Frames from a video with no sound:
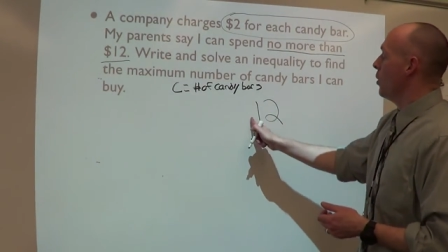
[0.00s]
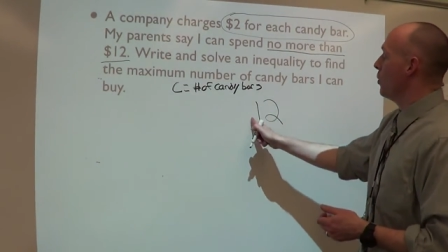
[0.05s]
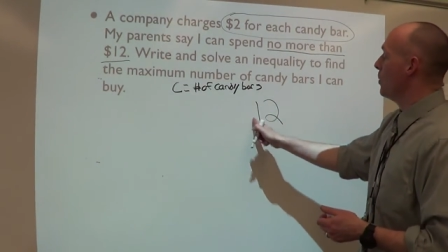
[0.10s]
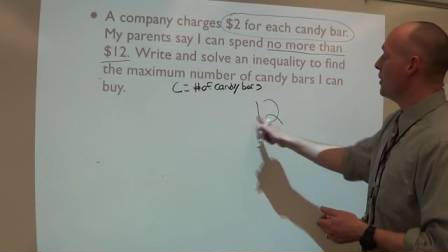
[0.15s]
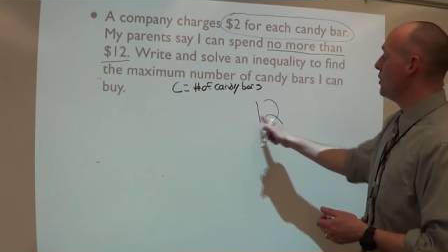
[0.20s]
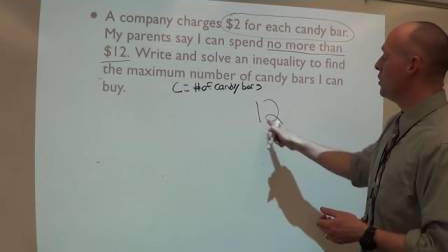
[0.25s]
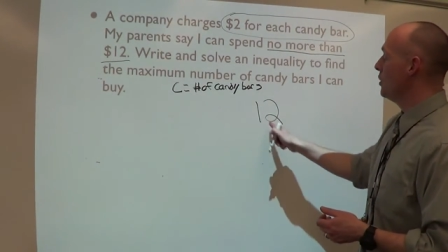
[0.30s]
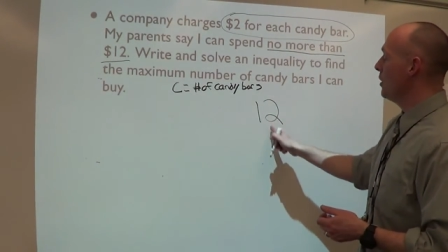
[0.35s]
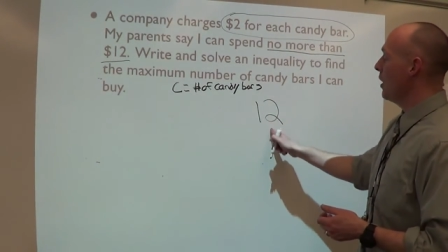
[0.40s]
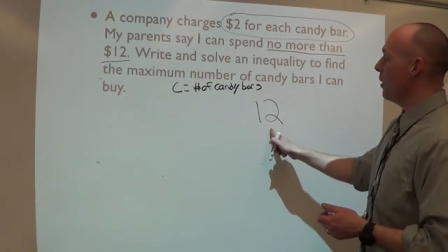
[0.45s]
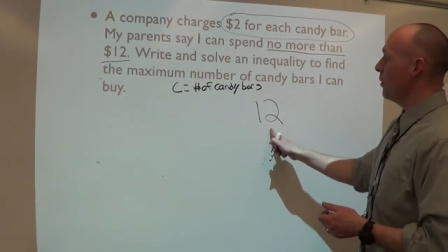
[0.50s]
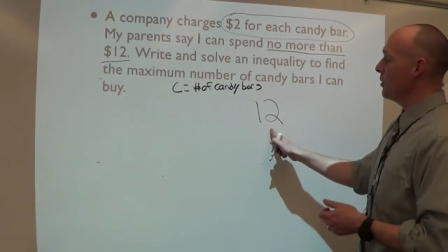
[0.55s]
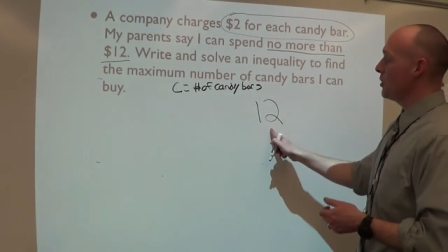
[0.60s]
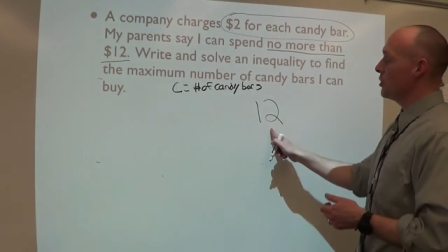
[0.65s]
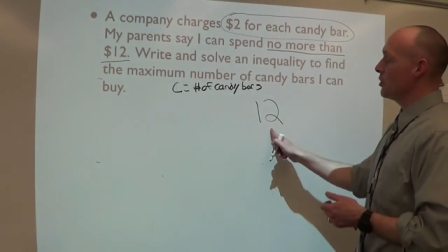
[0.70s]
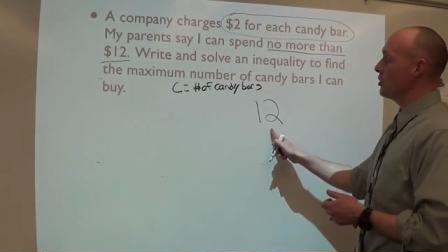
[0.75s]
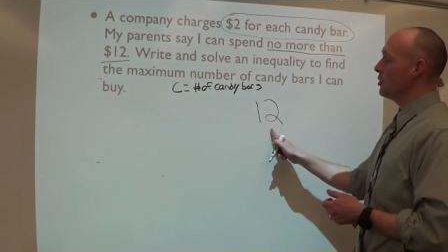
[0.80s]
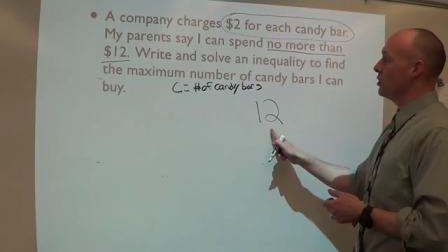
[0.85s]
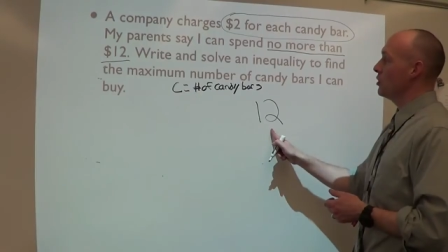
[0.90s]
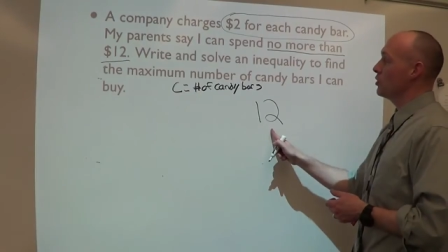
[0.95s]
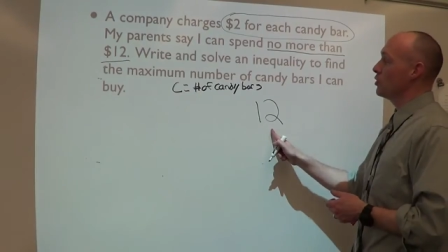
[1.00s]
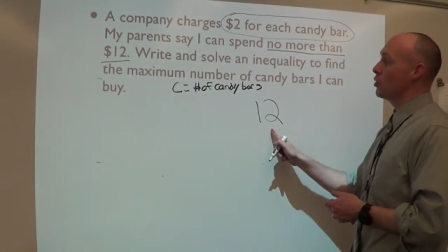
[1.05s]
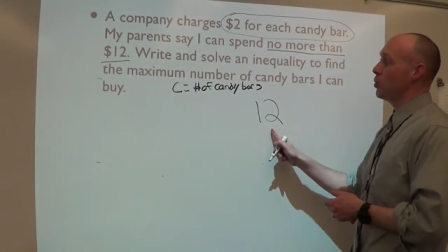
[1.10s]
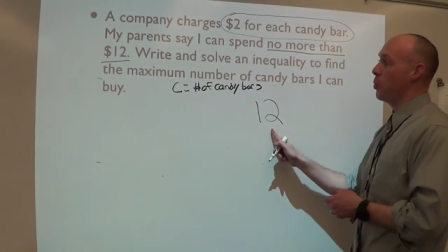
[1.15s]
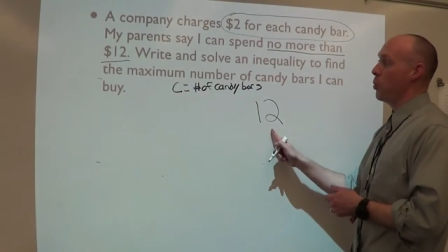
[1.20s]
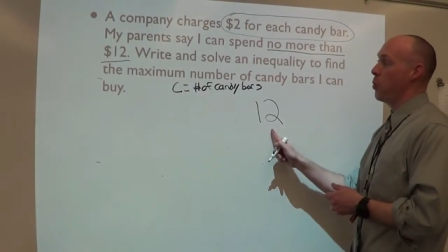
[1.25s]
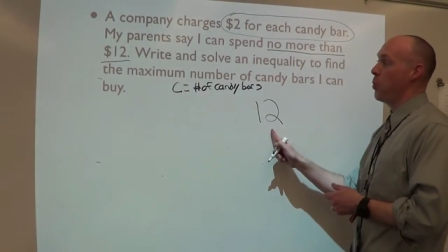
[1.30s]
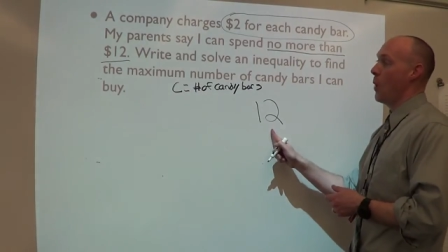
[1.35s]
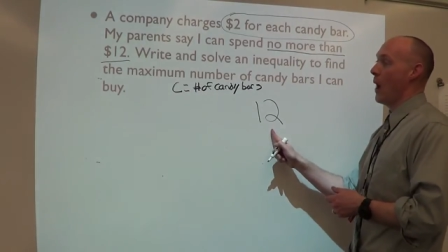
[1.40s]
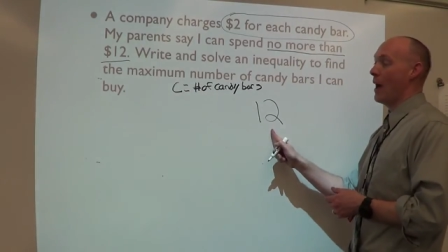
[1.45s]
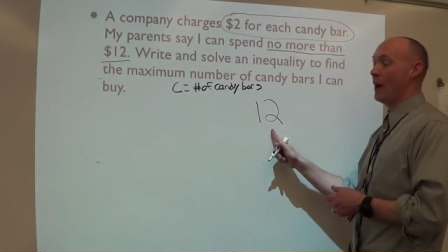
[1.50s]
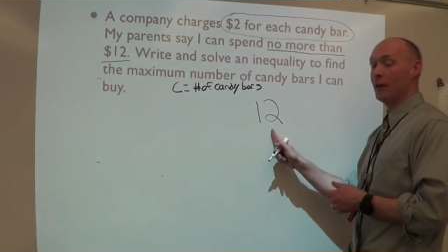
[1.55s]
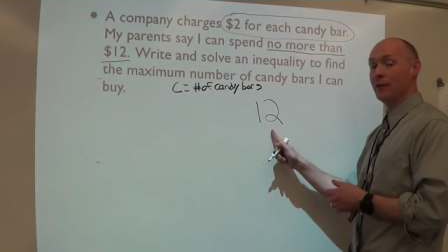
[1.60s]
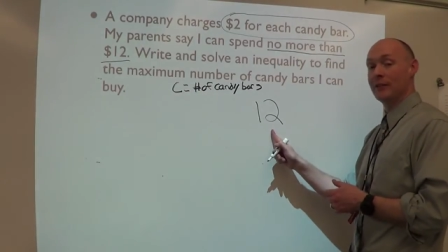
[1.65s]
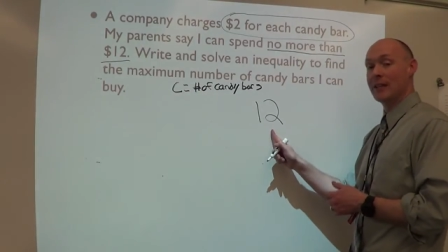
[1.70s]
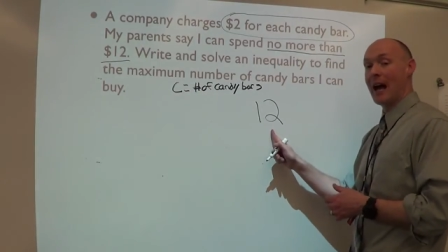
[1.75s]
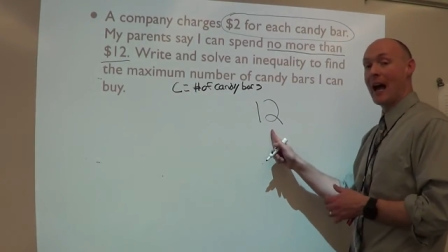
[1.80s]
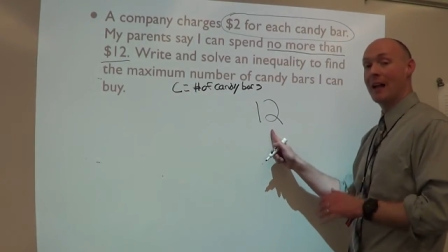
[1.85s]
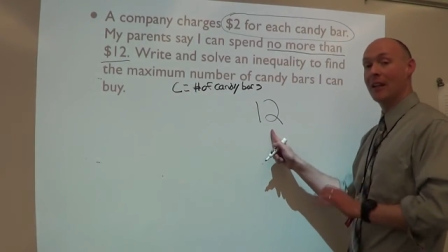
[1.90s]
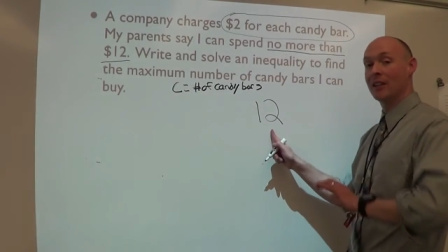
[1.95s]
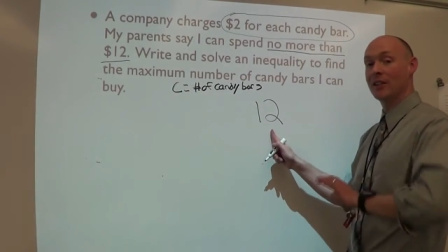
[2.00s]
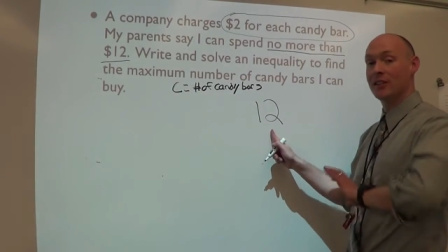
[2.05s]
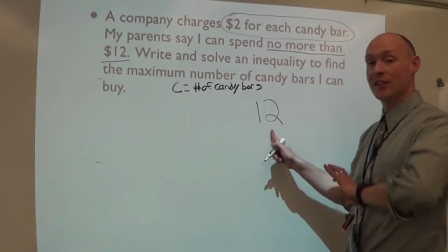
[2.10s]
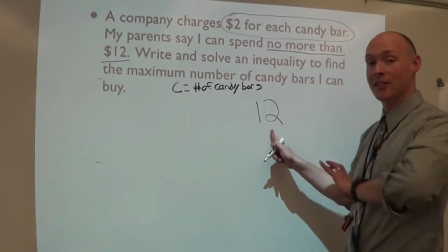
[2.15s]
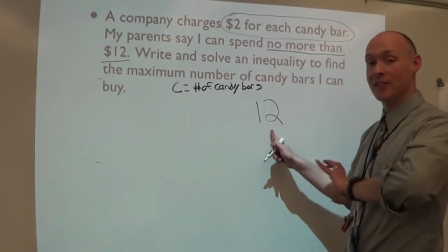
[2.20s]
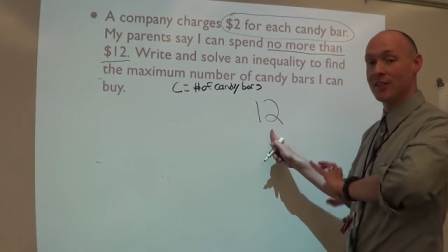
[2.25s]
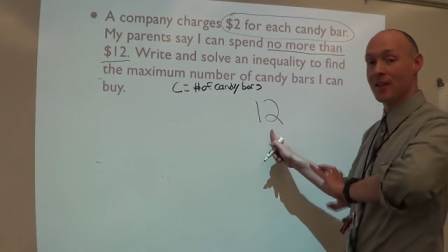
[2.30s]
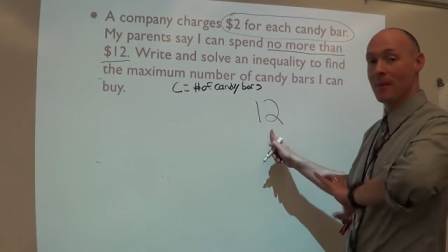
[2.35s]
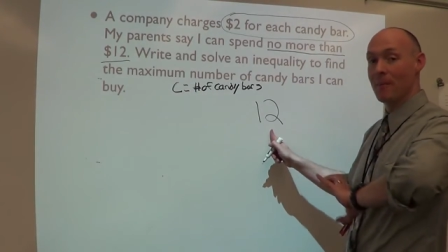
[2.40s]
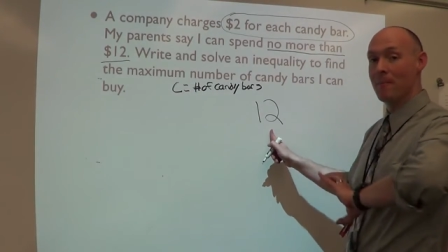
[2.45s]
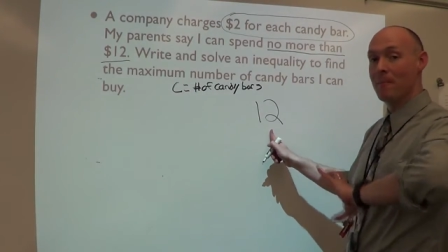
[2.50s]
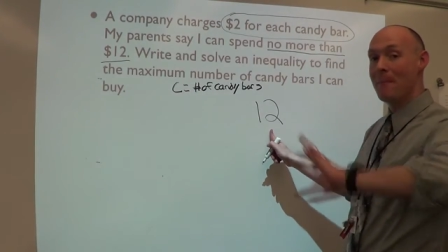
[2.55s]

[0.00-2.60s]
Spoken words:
We do know it's $12 is the